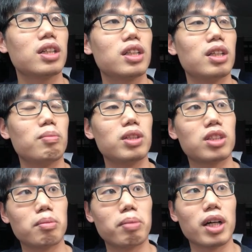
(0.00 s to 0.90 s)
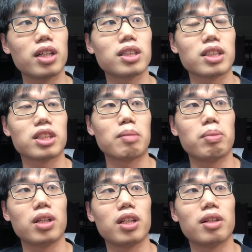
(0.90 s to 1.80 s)
That means the buyers are
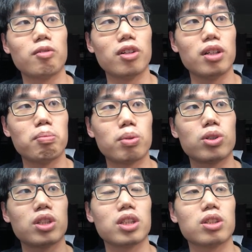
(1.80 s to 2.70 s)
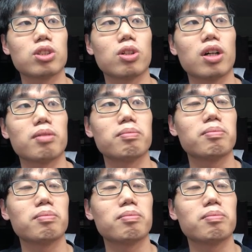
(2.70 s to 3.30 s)
stepping in and really pushing the stock up.